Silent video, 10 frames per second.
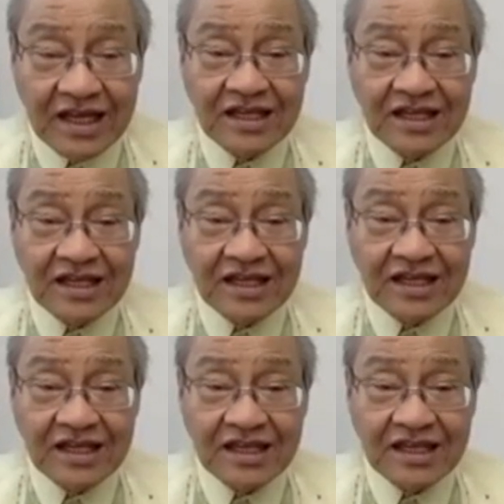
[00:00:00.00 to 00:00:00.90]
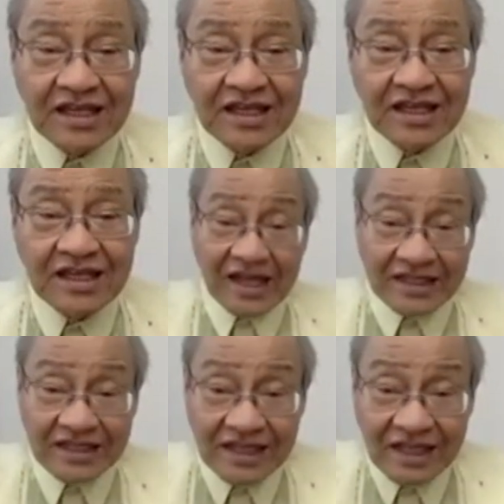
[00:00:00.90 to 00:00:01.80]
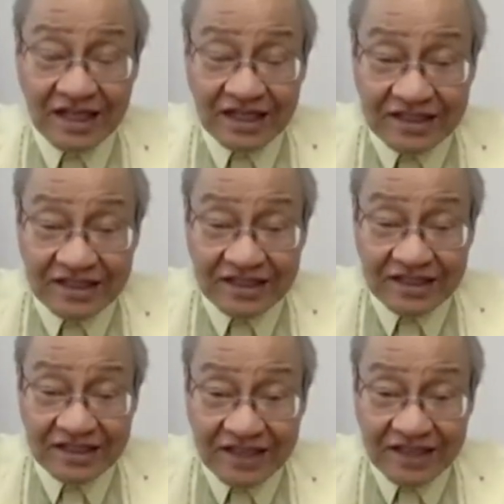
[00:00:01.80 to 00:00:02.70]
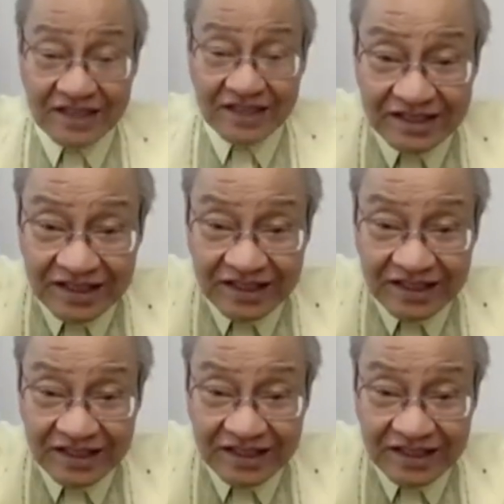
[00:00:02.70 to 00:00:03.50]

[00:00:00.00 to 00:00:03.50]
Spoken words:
the case of after that, then